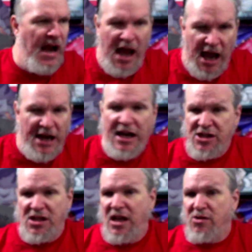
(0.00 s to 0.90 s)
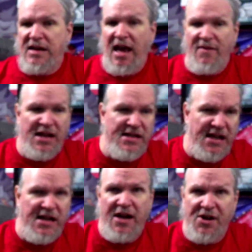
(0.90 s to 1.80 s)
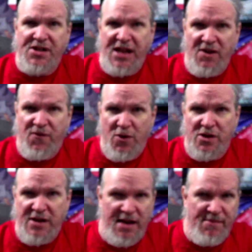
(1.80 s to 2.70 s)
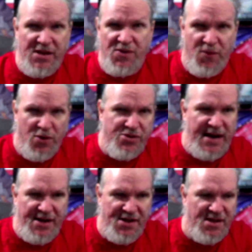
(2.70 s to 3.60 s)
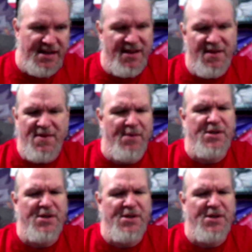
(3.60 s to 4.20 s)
And as luck would have it, I did understand Fortran, because Fortran is like, there